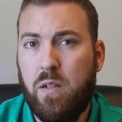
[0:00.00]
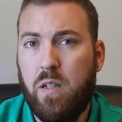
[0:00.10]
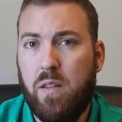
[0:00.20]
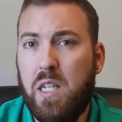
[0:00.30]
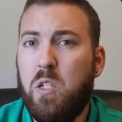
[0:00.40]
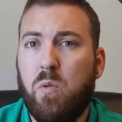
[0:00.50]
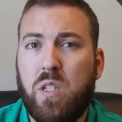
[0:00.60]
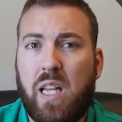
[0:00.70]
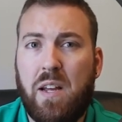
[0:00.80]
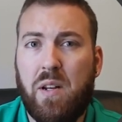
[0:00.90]
These tools
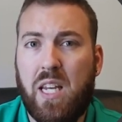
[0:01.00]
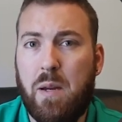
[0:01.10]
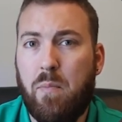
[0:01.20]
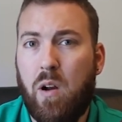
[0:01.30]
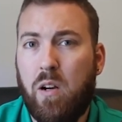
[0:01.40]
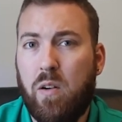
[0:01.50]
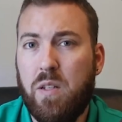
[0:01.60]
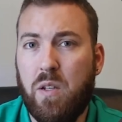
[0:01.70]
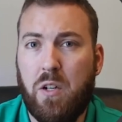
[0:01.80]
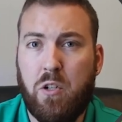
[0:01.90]
allow you to keep
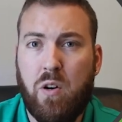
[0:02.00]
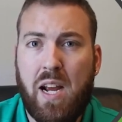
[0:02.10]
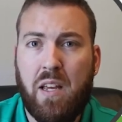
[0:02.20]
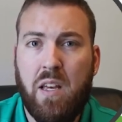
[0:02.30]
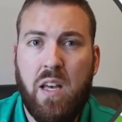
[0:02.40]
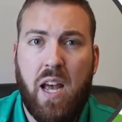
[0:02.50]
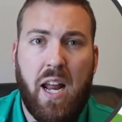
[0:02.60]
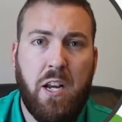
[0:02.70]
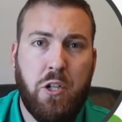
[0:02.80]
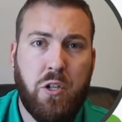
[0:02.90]
progress on track
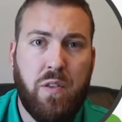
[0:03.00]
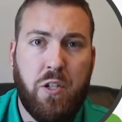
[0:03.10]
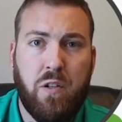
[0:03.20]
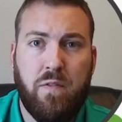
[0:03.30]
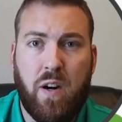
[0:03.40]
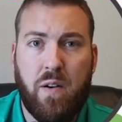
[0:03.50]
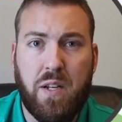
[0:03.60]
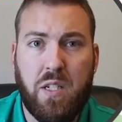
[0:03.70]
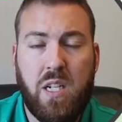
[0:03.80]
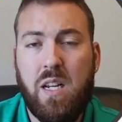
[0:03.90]
and ensure that your
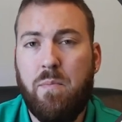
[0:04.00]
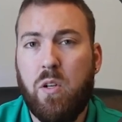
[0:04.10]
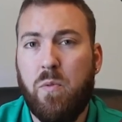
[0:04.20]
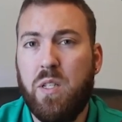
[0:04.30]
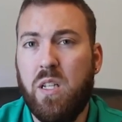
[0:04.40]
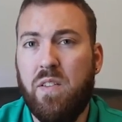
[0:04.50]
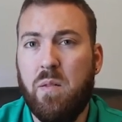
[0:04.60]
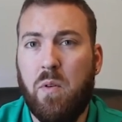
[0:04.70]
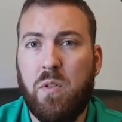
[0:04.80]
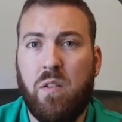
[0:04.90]
various teams are receiving the
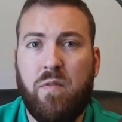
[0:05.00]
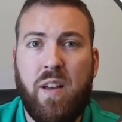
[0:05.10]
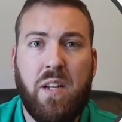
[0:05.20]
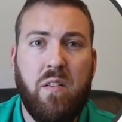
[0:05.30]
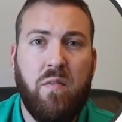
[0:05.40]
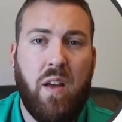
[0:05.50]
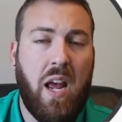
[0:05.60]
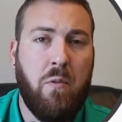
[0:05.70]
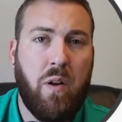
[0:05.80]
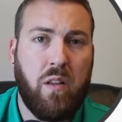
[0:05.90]
most effective
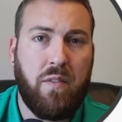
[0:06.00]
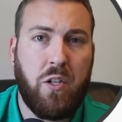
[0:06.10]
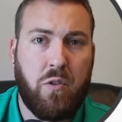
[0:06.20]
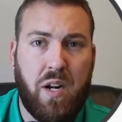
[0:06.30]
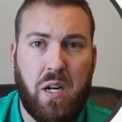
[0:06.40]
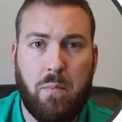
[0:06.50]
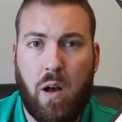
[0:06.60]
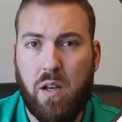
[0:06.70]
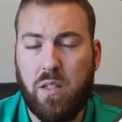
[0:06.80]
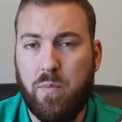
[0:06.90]
and relevant training
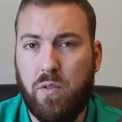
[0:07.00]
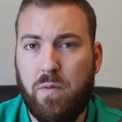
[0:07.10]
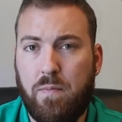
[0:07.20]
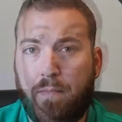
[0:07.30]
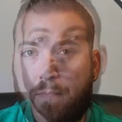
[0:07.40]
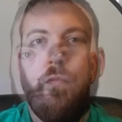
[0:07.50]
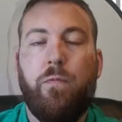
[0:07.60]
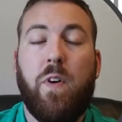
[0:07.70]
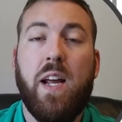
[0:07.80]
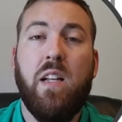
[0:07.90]
possible.
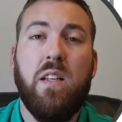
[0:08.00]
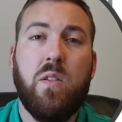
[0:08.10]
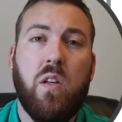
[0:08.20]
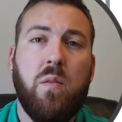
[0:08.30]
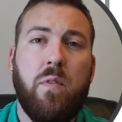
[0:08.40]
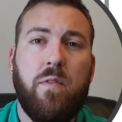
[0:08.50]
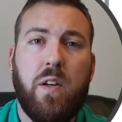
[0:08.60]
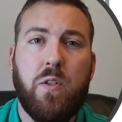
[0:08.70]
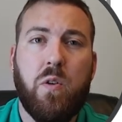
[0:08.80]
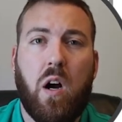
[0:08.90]
Finally,
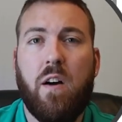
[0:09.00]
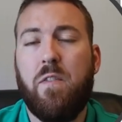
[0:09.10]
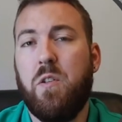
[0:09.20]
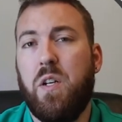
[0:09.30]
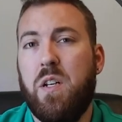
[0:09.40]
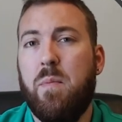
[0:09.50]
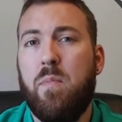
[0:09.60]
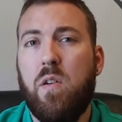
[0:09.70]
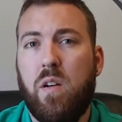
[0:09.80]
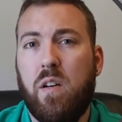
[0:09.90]
SolidProfessor offers a
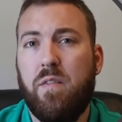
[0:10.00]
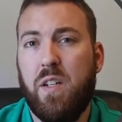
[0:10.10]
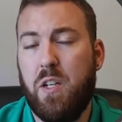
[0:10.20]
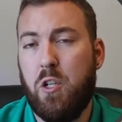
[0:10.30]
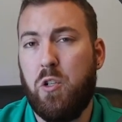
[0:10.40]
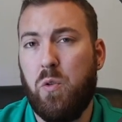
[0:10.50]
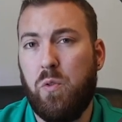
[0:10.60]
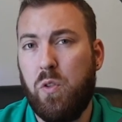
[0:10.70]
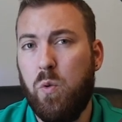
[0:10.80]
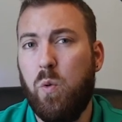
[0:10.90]
number of additional
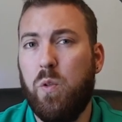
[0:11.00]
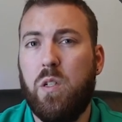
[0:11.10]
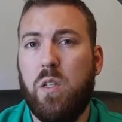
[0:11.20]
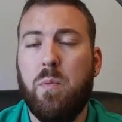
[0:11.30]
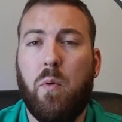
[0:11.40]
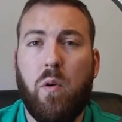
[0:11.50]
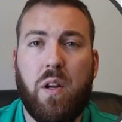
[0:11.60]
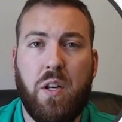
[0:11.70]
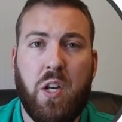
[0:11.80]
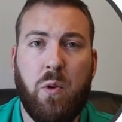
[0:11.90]
tools to support
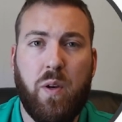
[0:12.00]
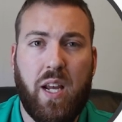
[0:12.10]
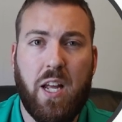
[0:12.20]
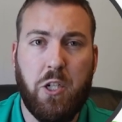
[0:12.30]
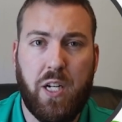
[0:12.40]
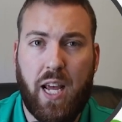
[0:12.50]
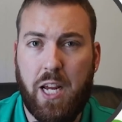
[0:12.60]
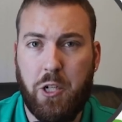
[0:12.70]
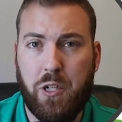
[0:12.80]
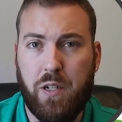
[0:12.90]
continuing education,